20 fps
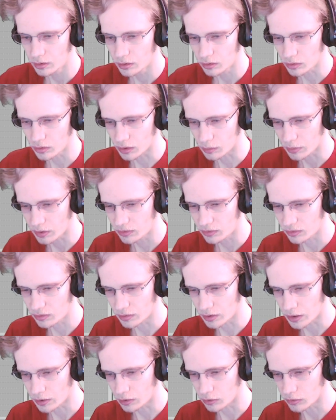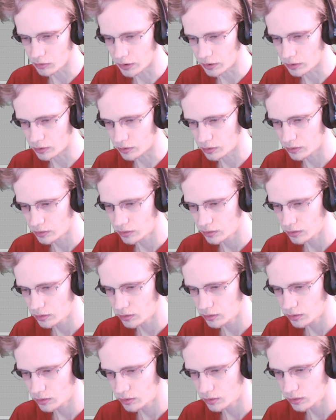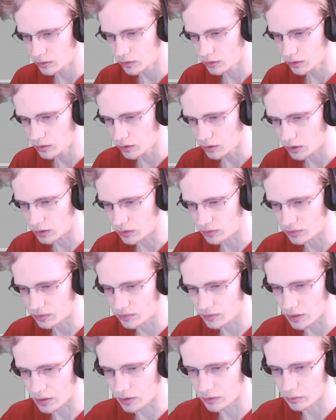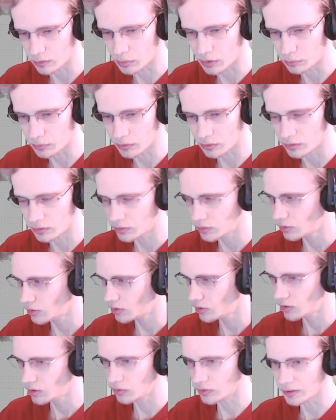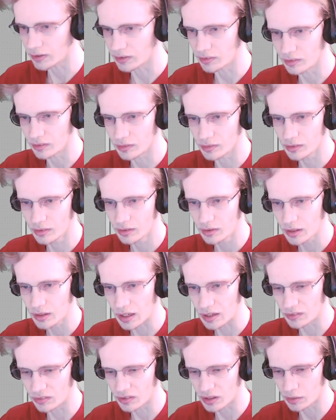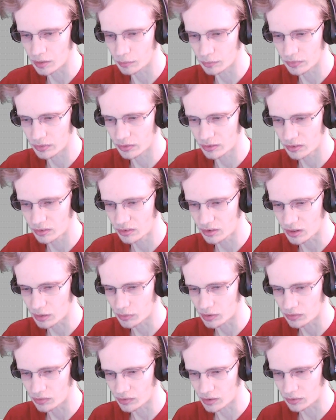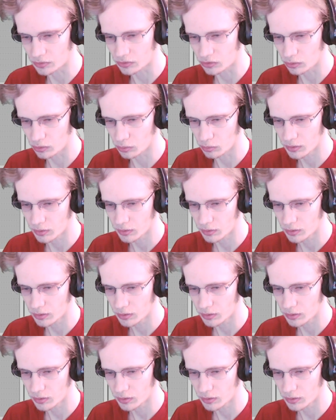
so I can paste the audio layer inside of the puppet, so I can kind of time things out too.